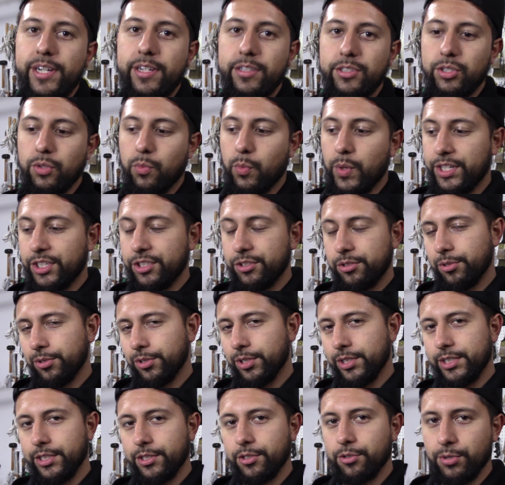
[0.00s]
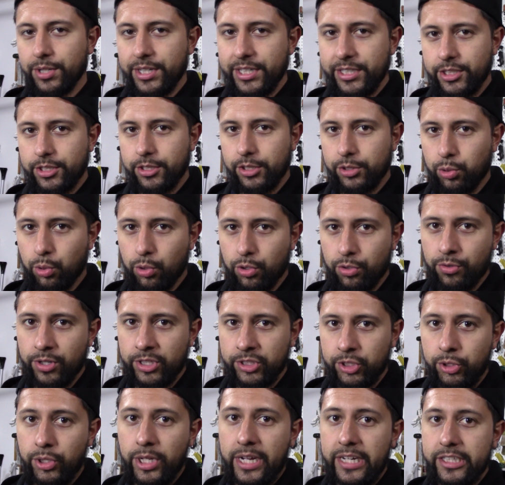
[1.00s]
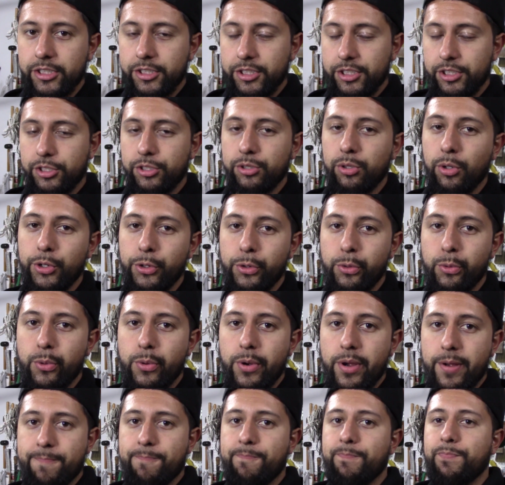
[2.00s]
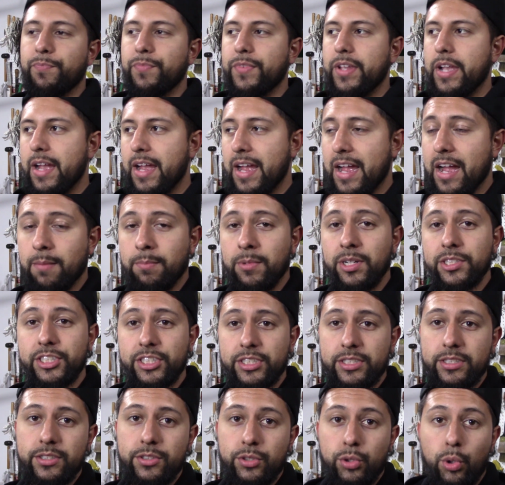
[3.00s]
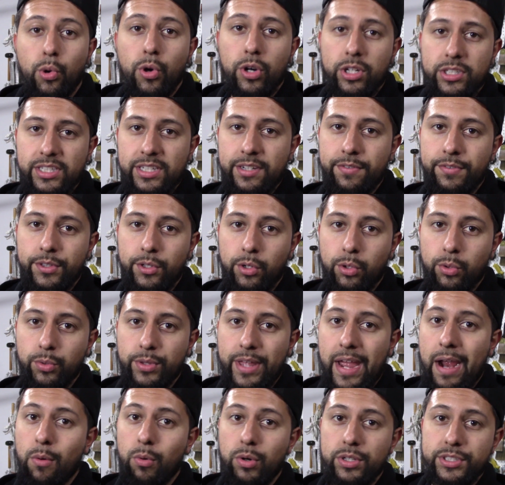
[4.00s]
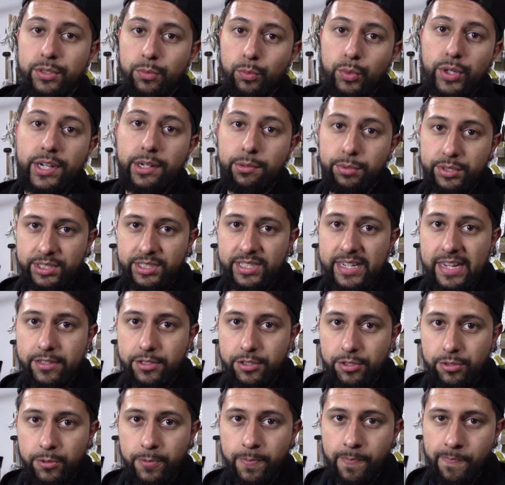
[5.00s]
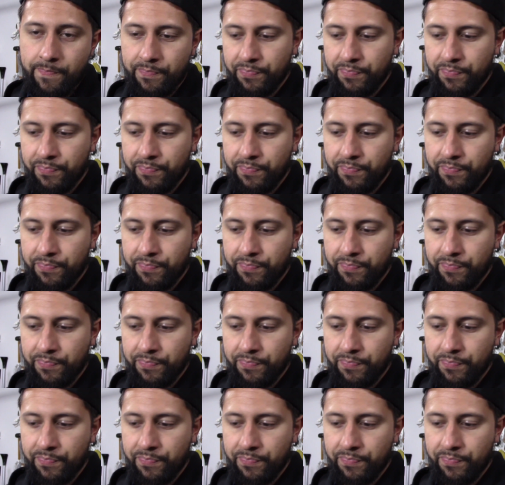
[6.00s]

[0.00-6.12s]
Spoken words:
So when you do the degrees, the torque wrench will actually show you how much it torqued, even though that wasn't what it was set to.